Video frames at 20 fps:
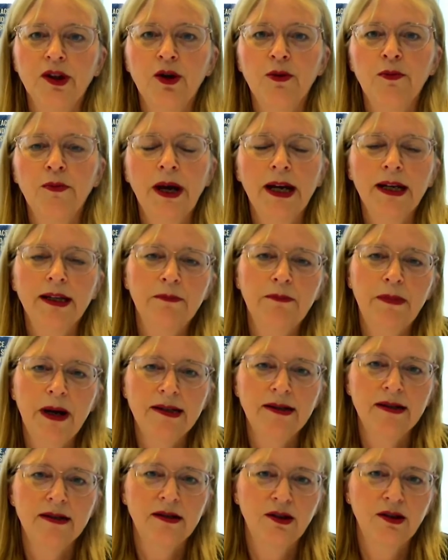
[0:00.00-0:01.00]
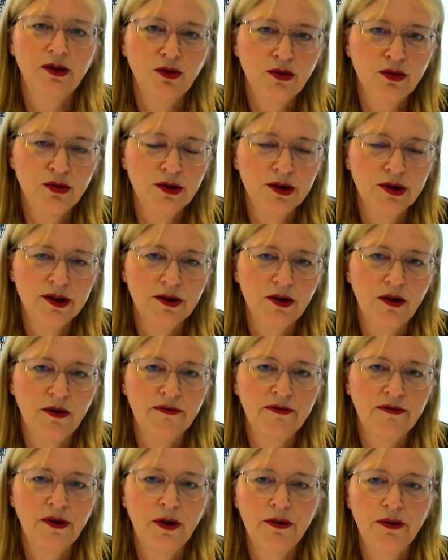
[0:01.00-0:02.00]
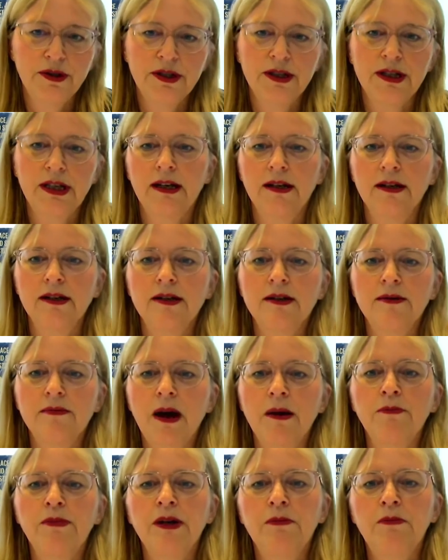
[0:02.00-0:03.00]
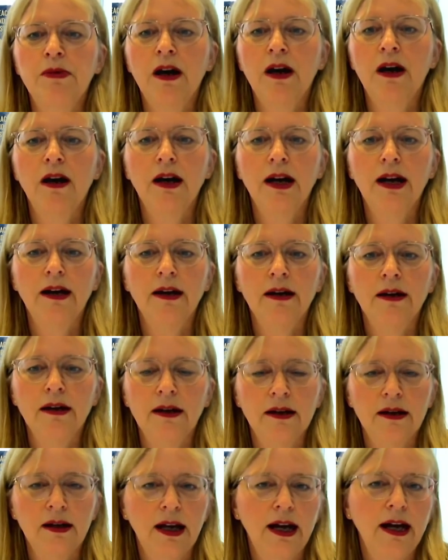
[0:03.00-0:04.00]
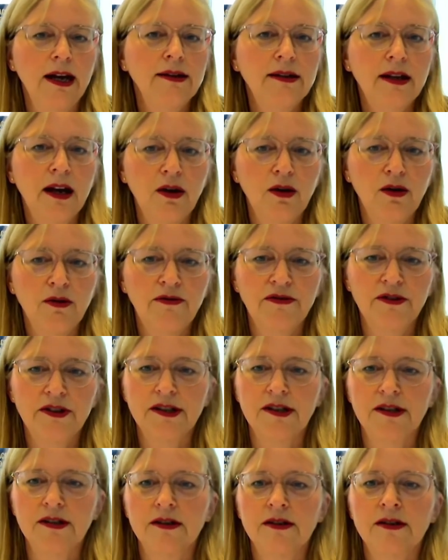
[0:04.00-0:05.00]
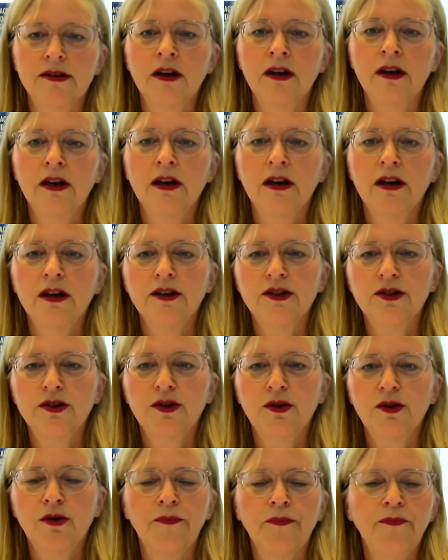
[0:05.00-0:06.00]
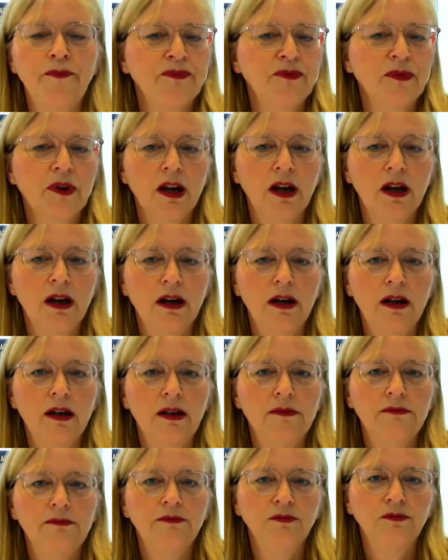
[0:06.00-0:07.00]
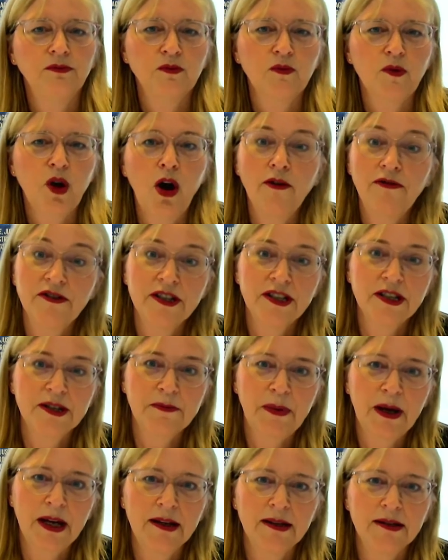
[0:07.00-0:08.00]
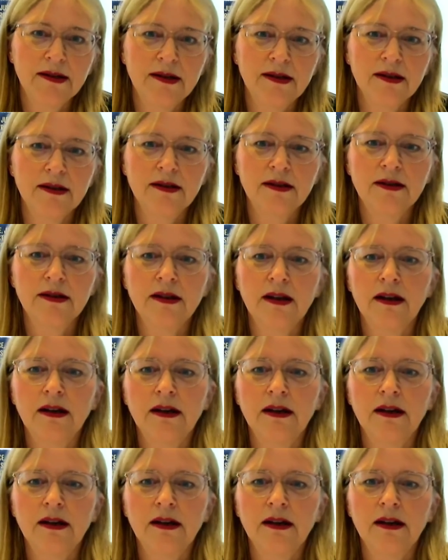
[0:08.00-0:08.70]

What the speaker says: to make the best use of those days where people are at their offices. So office spaces